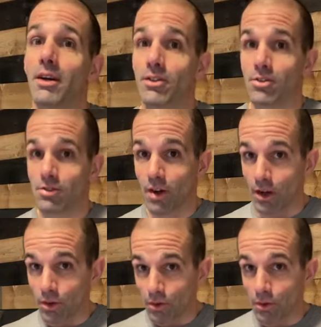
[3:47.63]
a
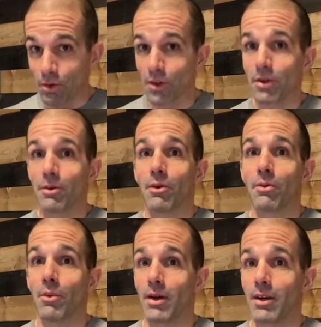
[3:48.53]
struggle for you
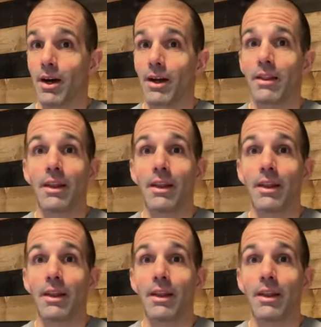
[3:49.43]
or whatnot.